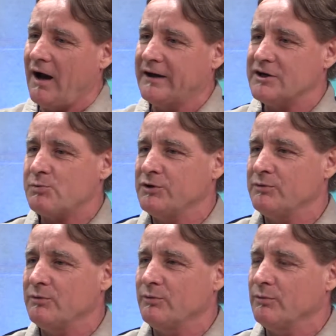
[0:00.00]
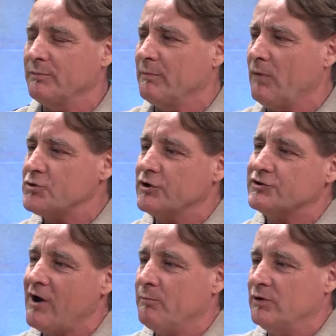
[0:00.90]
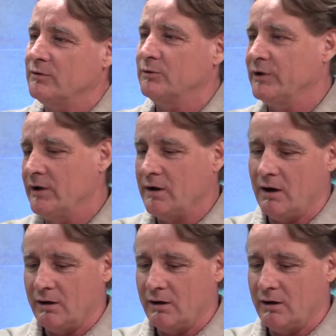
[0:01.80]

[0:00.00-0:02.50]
I guess most of the time when